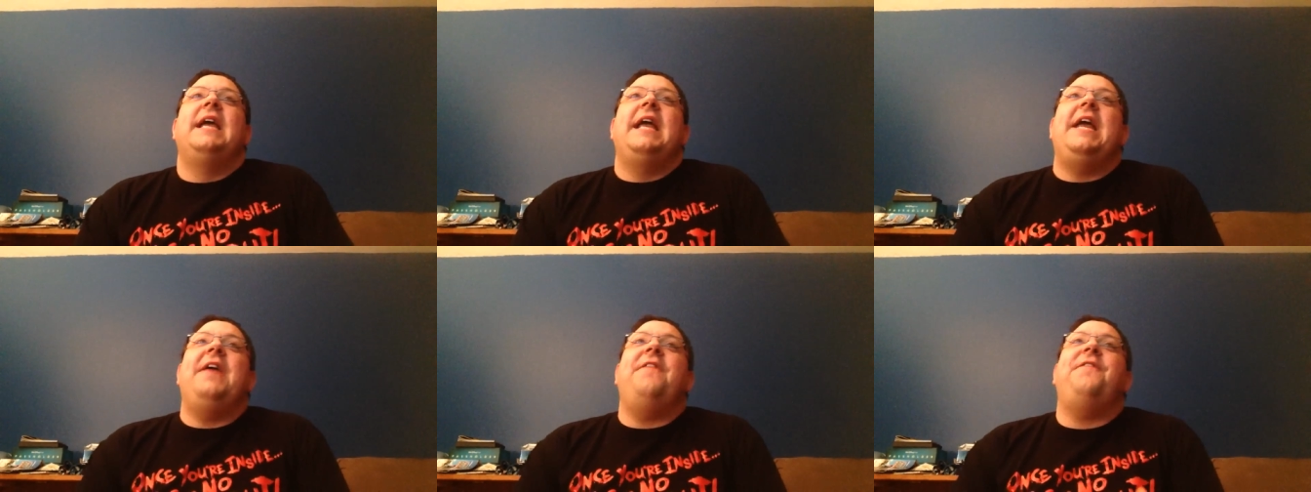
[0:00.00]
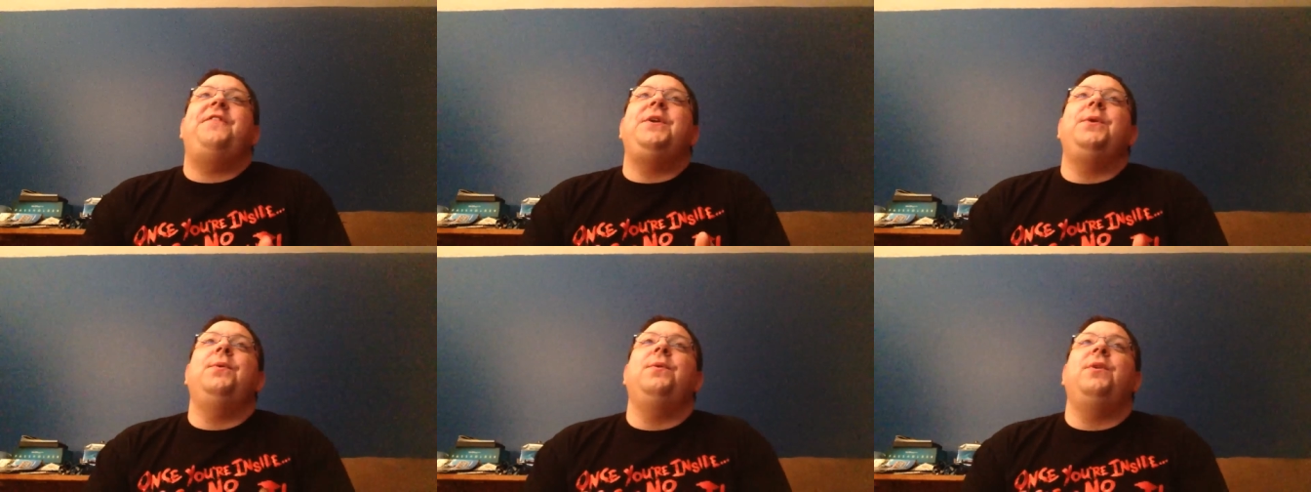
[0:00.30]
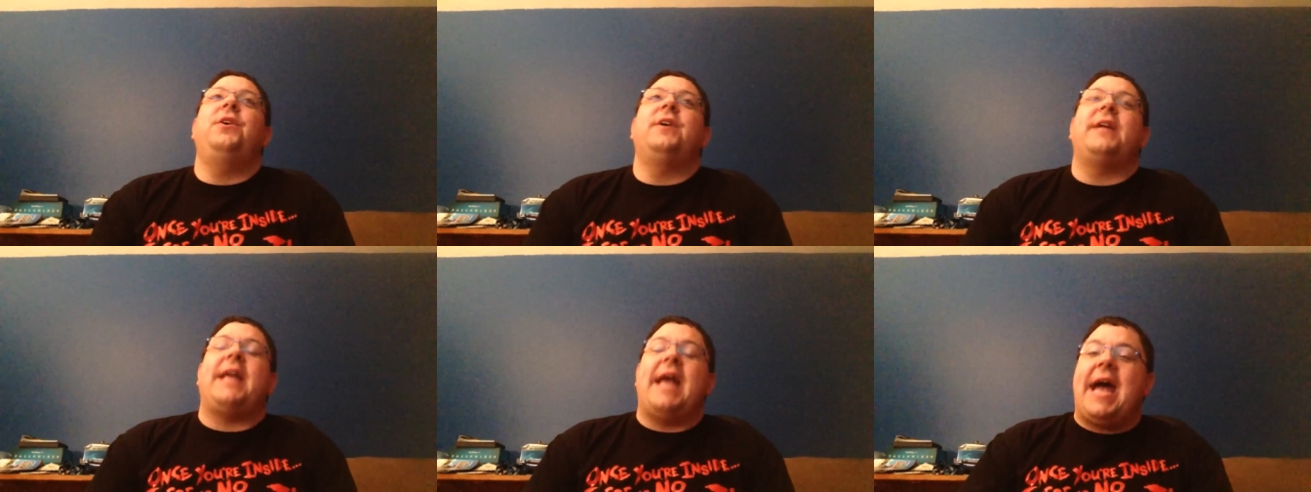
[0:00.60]
If you
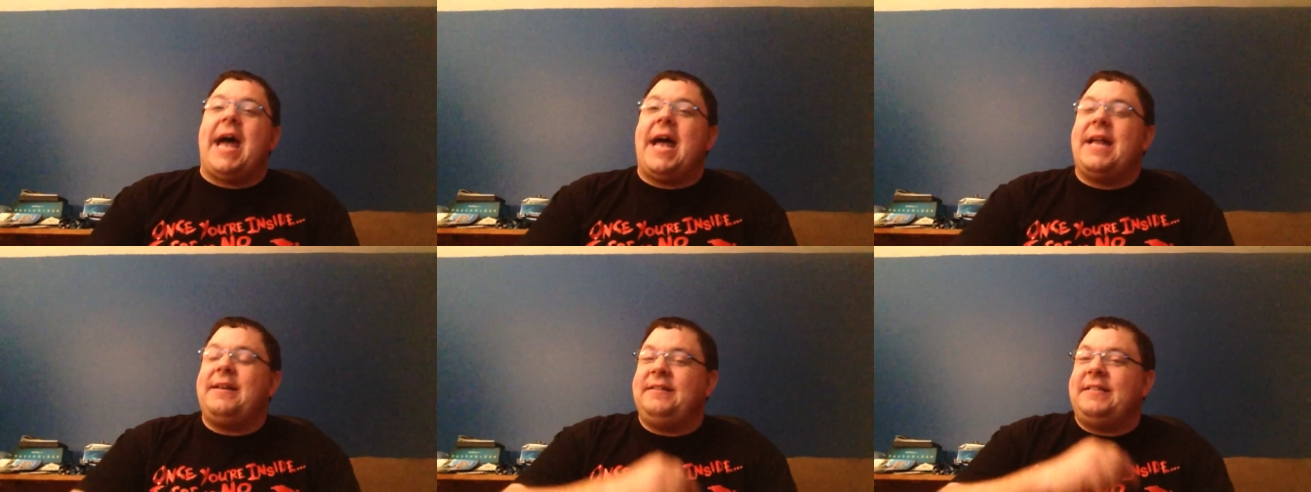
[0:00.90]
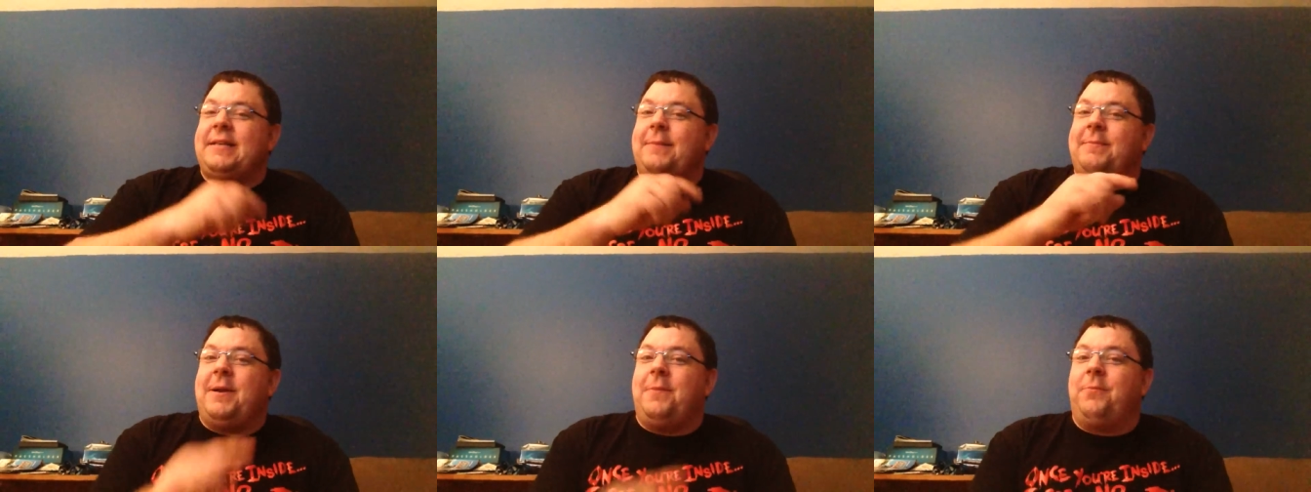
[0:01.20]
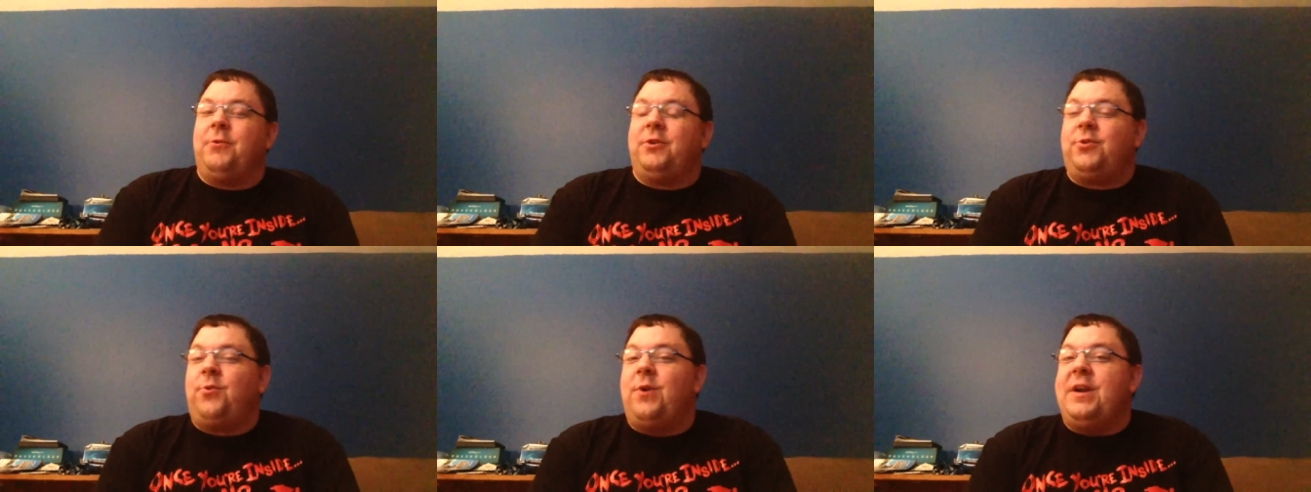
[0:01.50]
look at
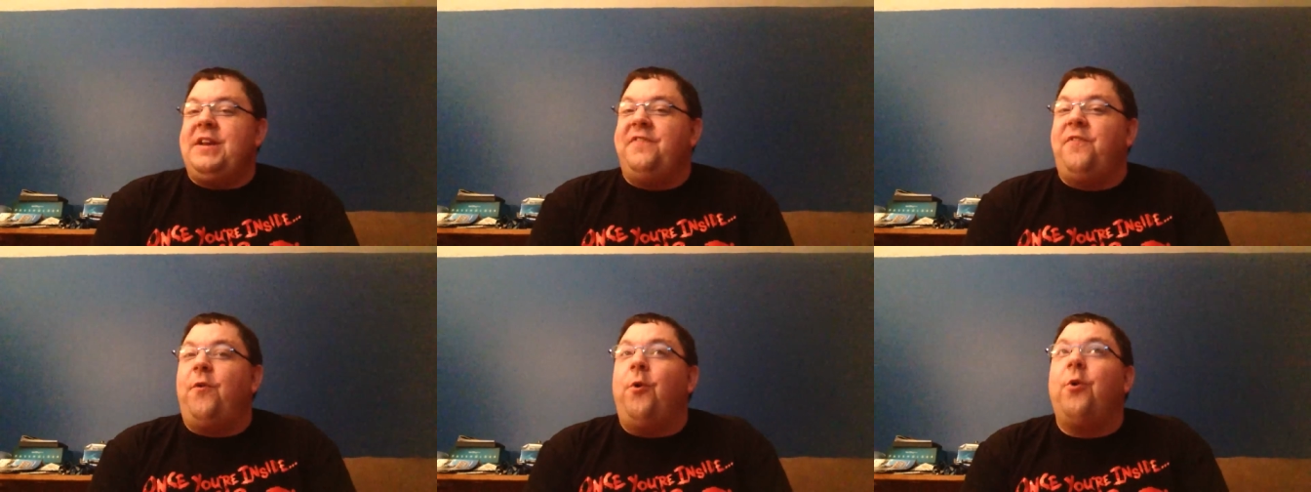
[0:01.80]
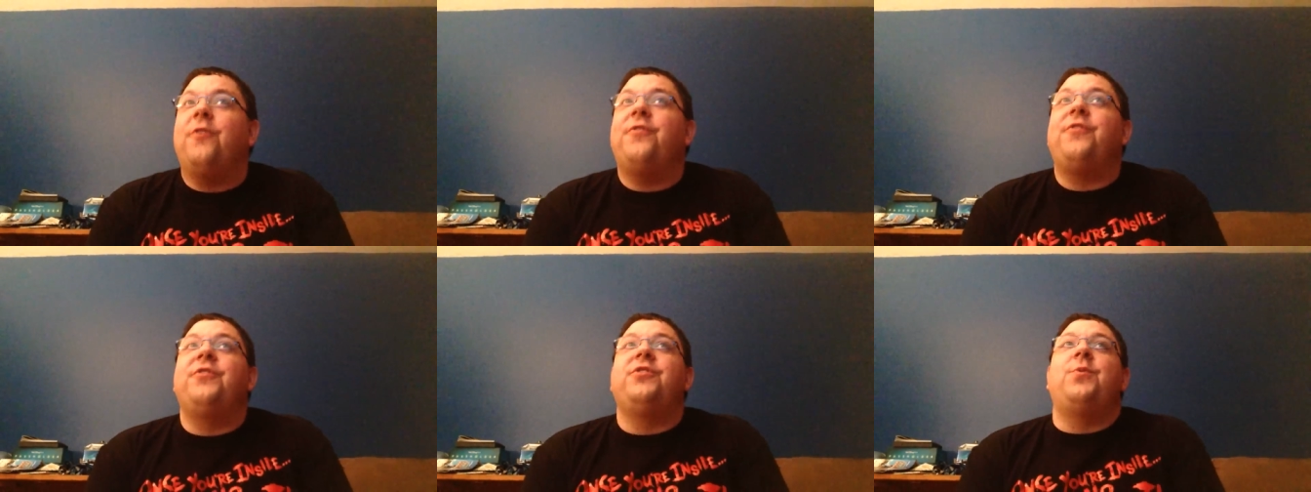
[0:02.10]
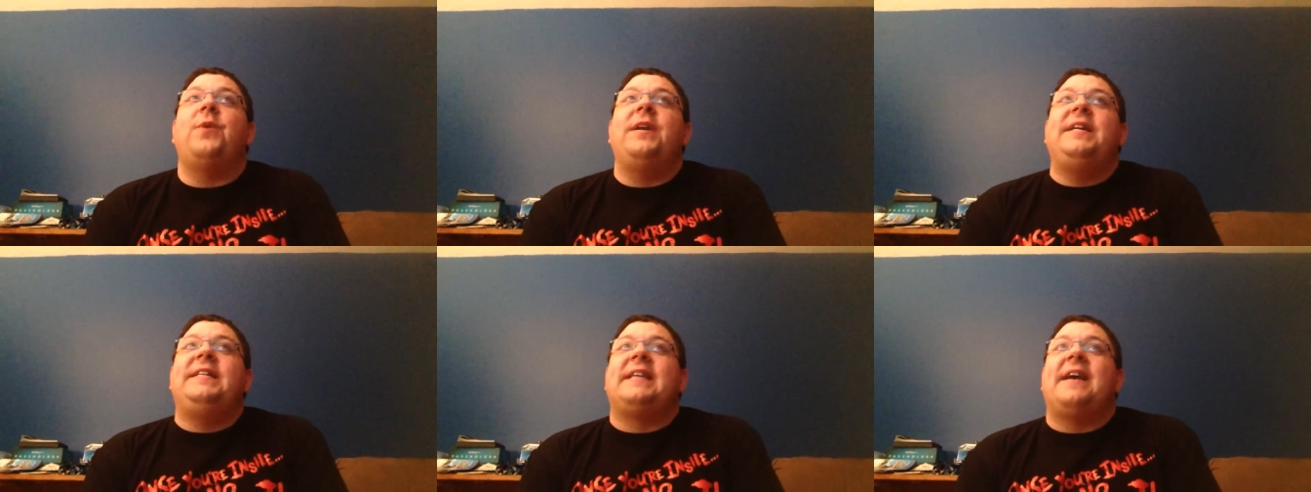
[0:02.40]
September 24th or
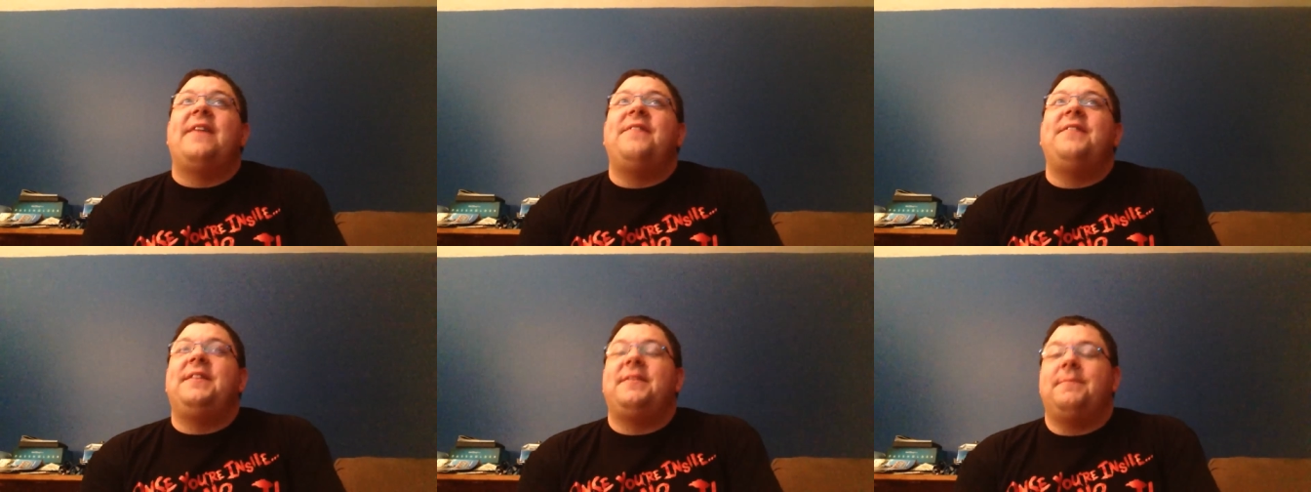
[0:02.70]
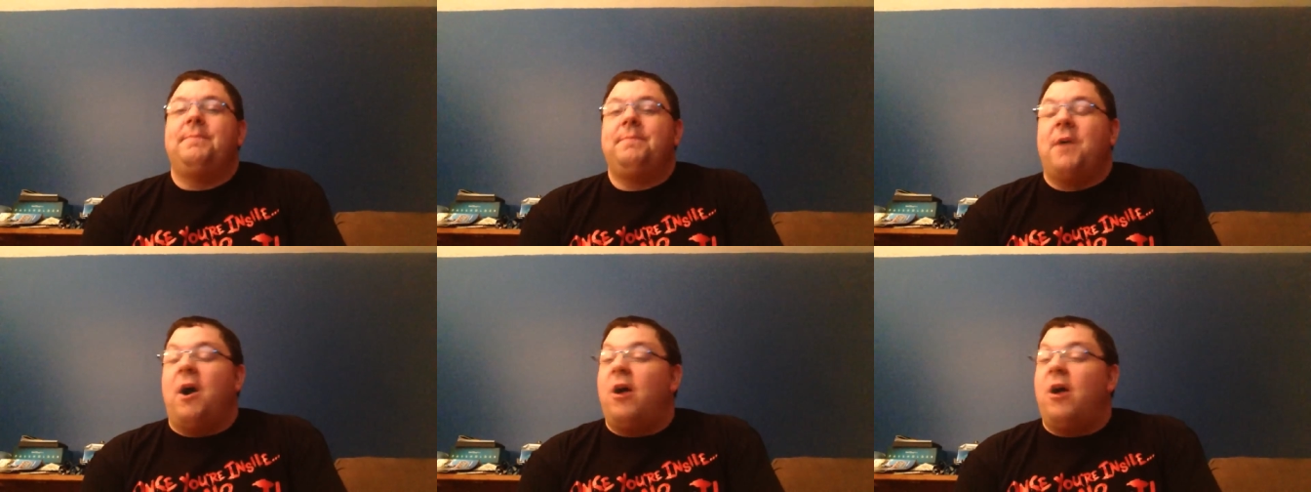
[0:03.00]
27th,